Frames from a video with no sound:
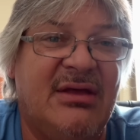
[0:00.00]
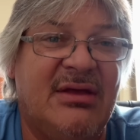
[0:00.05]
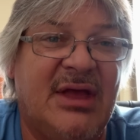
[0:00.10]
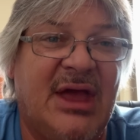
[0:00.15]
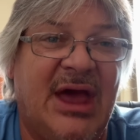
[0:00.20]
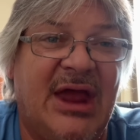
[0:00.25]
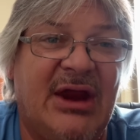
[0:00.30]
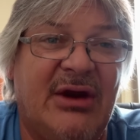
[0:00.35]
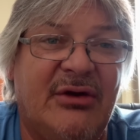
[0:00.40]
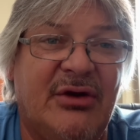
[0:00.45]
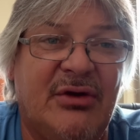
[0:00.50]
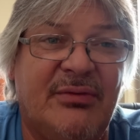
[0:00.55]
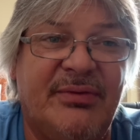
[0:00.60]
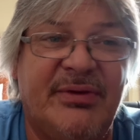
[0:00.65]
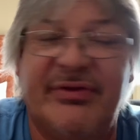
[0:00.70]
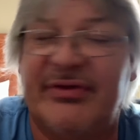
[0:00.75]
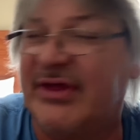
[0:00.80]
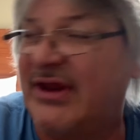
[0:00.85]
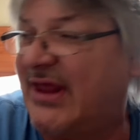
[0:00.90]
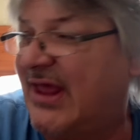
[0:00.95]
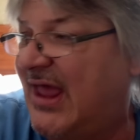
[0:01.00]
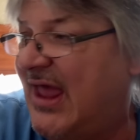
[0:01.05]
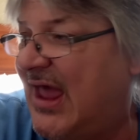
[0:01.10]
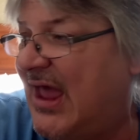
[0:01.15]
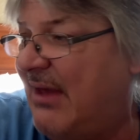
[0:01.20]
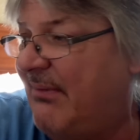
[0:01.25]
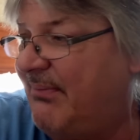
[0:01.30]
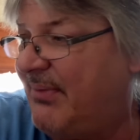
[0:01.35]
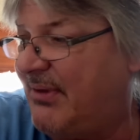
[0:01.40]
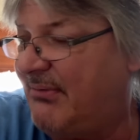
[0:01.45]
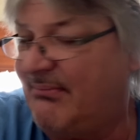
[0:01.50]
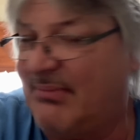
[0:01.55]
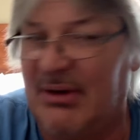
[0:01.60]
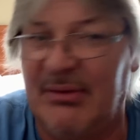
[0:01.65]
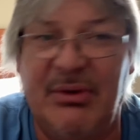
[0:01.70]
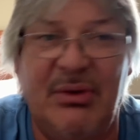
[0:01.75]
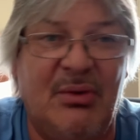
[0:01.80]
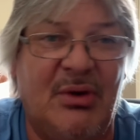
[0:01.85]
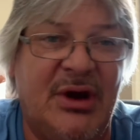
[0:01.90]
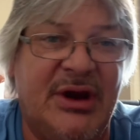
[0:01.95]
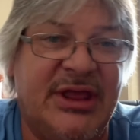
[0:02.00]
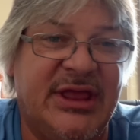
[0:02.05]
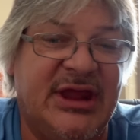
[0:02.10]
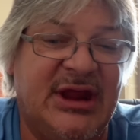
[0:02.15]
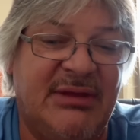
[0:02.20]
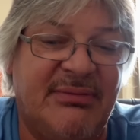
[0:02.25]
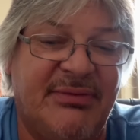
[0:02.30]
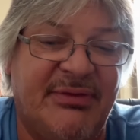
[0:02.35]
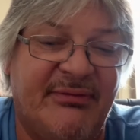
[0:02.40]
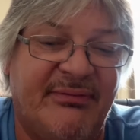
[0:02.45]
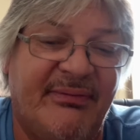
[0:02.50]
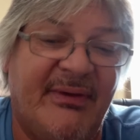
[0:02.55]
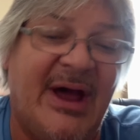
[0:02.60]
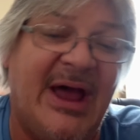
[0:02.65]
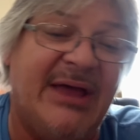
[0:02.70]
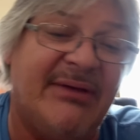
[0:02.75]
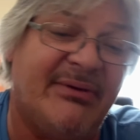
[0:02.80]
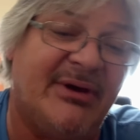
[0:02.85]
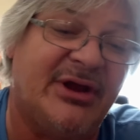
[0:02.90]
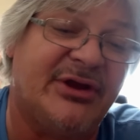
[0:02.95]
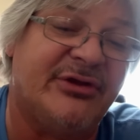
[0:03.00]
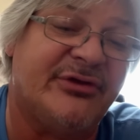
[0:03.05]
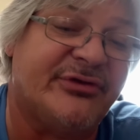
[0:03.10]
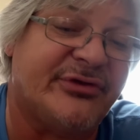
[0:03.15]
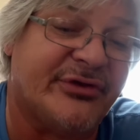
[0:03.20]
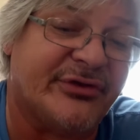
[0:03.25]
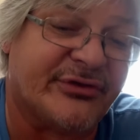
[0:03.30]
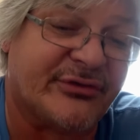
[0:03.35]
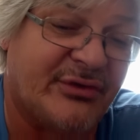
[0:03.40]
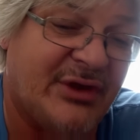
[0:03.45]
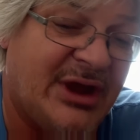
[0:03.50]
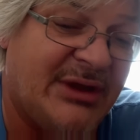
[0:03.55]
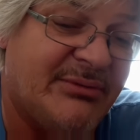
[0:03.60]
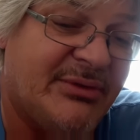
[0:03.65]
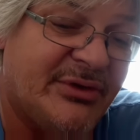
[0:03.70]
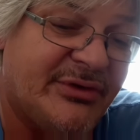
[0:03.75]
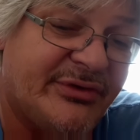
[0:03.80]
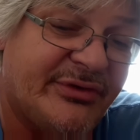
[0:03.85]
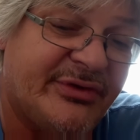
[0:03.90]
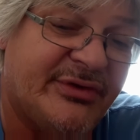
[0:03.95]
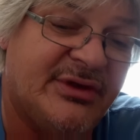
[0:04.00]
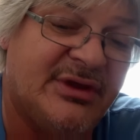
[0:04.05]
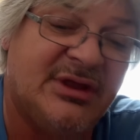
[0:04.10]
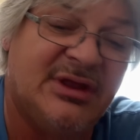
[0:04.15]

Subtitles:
I don't know if it's going to happen, but we want to get up to 500 subscribers